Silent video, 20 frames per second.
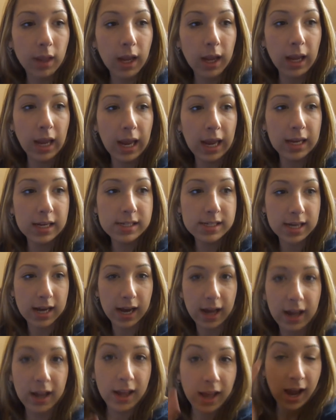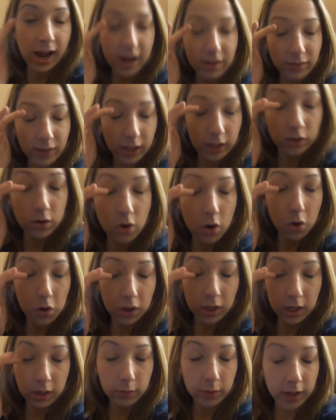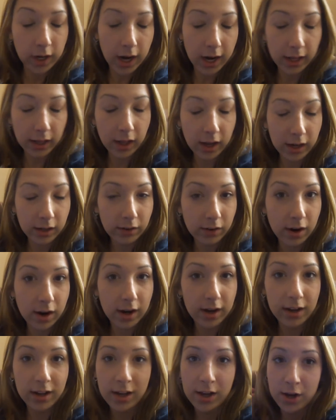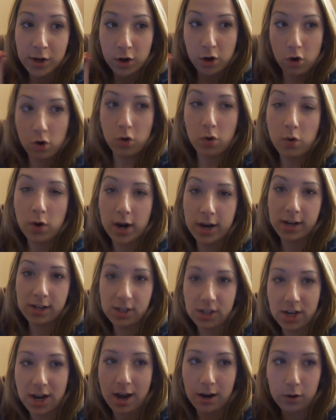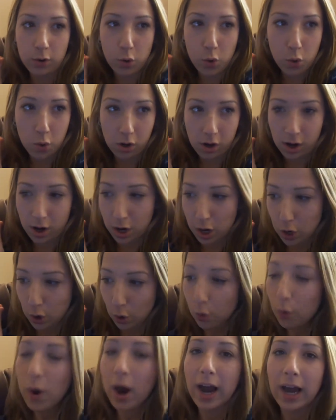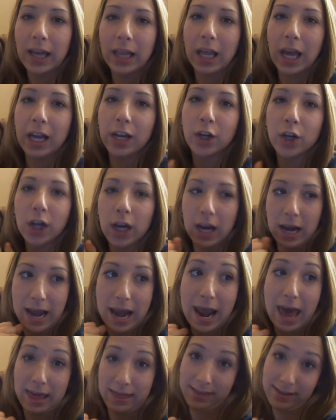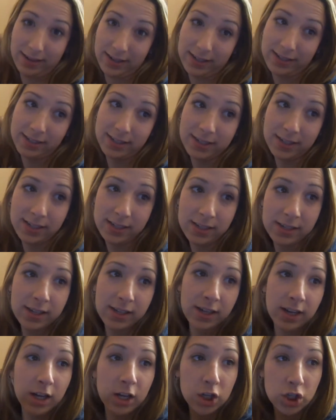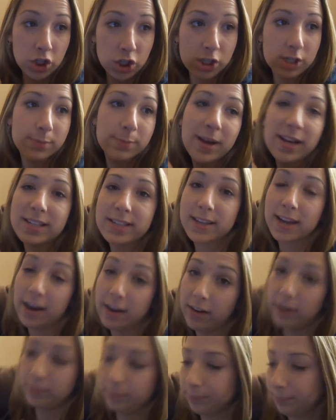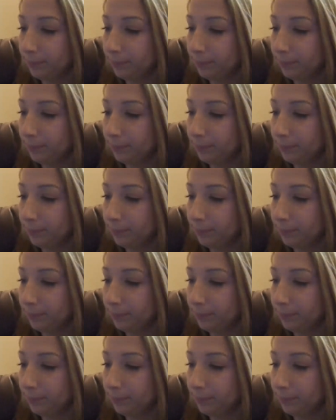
And I have like no liquid eyeliner on, no eyeshadow, no eyeliner, nothing. Just mascara.